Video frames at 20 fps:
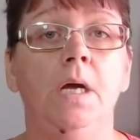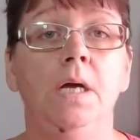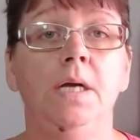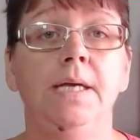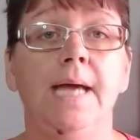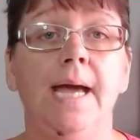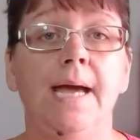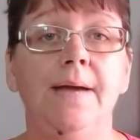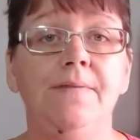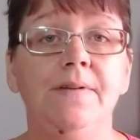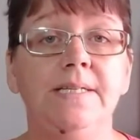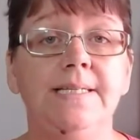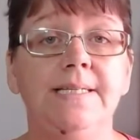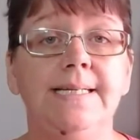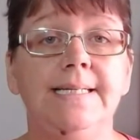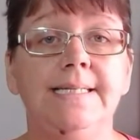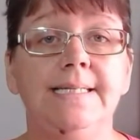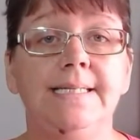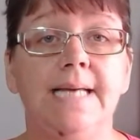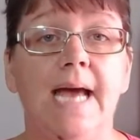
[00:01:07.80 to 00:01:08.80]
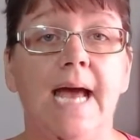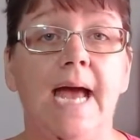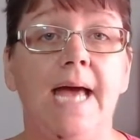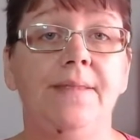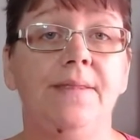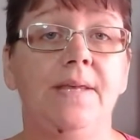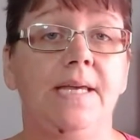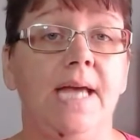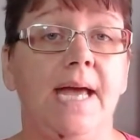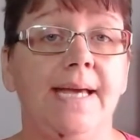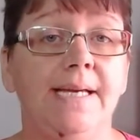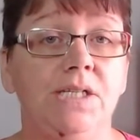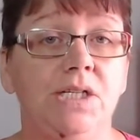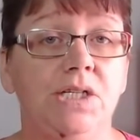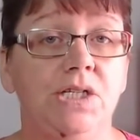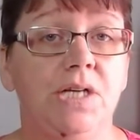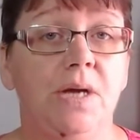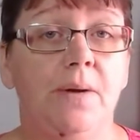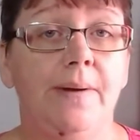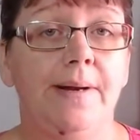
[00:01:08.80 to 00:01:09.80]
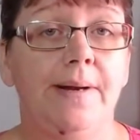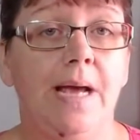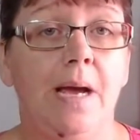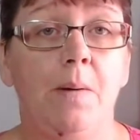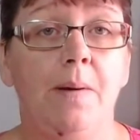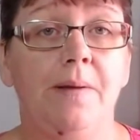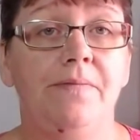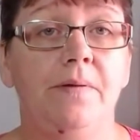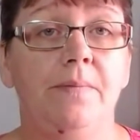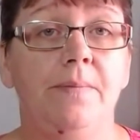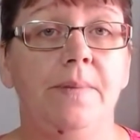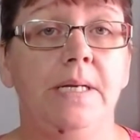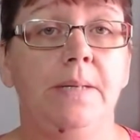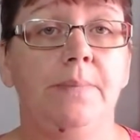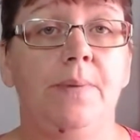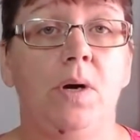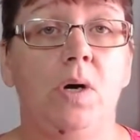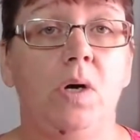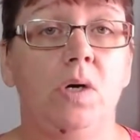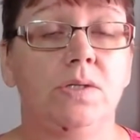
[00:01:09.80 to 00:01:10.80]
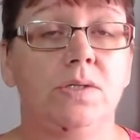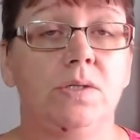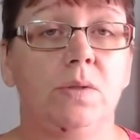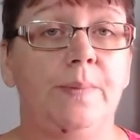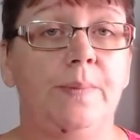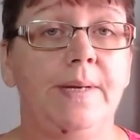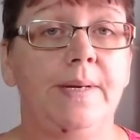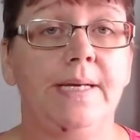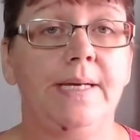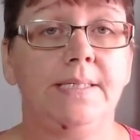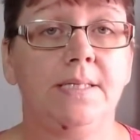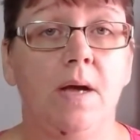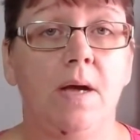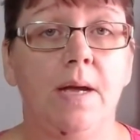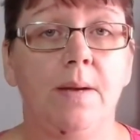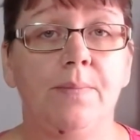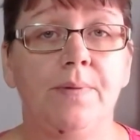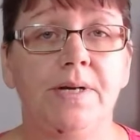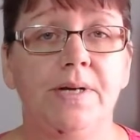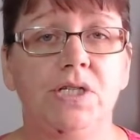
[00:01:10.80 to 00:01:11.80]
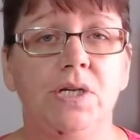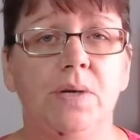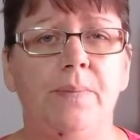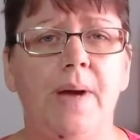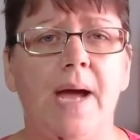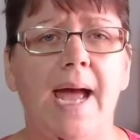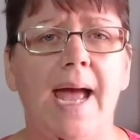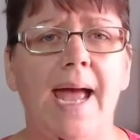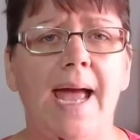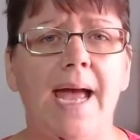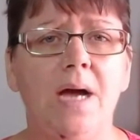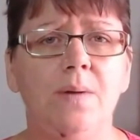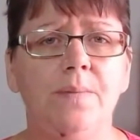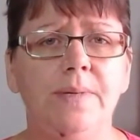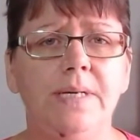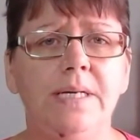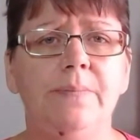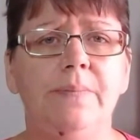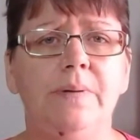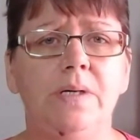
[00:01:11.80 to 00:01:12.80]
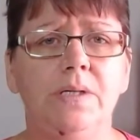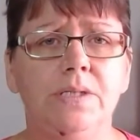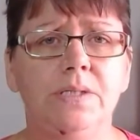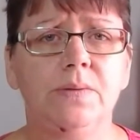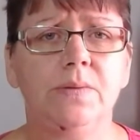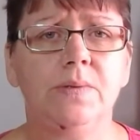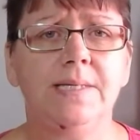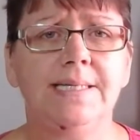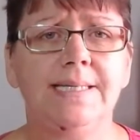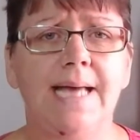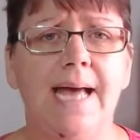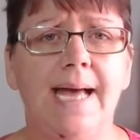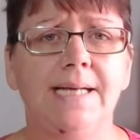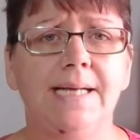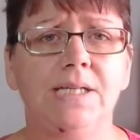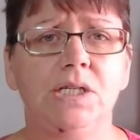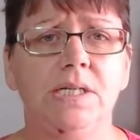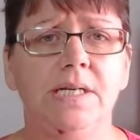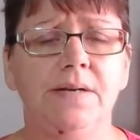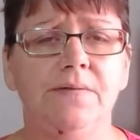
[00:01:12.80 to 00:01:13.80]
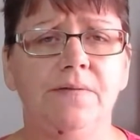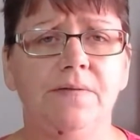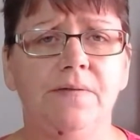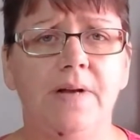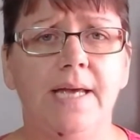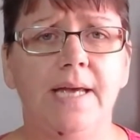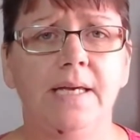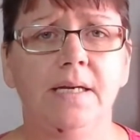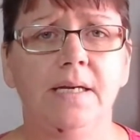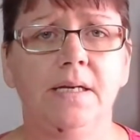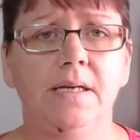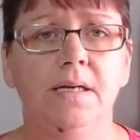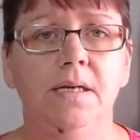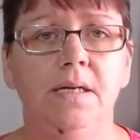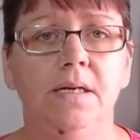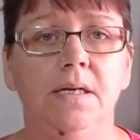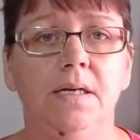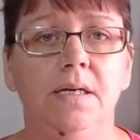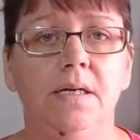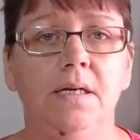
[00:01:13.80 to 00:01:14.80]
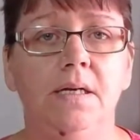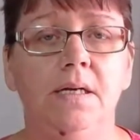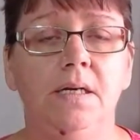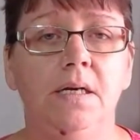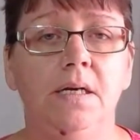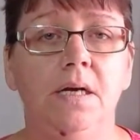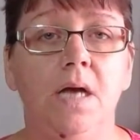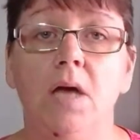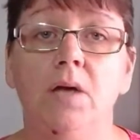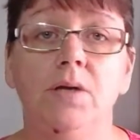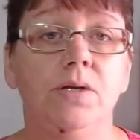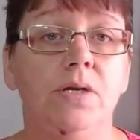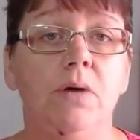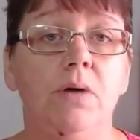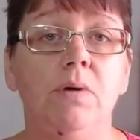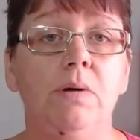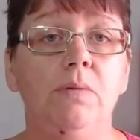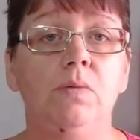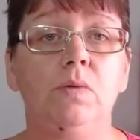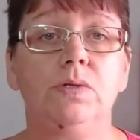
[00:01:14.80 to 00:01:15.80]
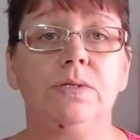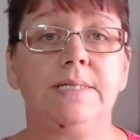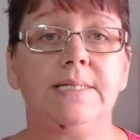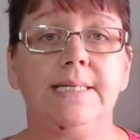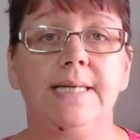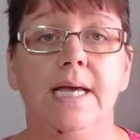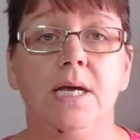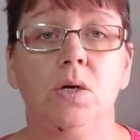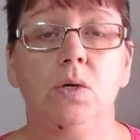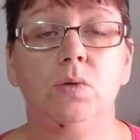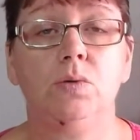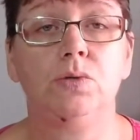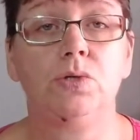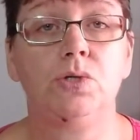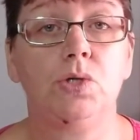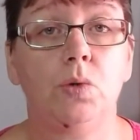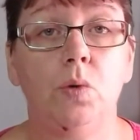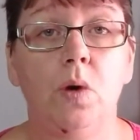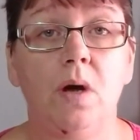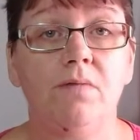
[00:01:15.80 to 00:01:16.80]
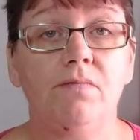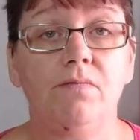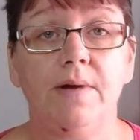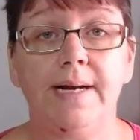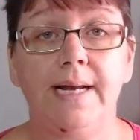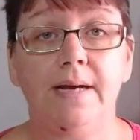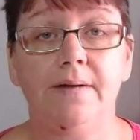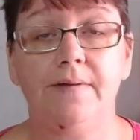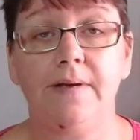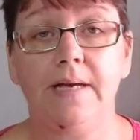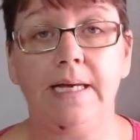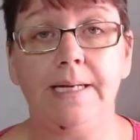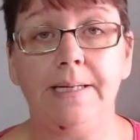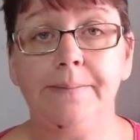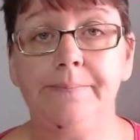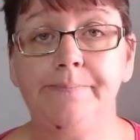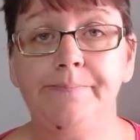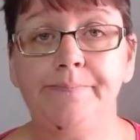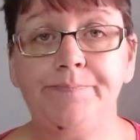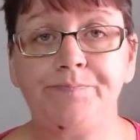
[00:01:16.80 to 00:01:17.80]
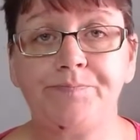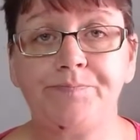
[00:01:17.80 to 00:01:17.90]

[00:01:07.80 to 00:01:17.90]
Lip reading: You have your cylinder and the gauge is showing however many bars or psi in pressure, but how many balloons will this actually inflate? No one wants to get caught short and run out of helium.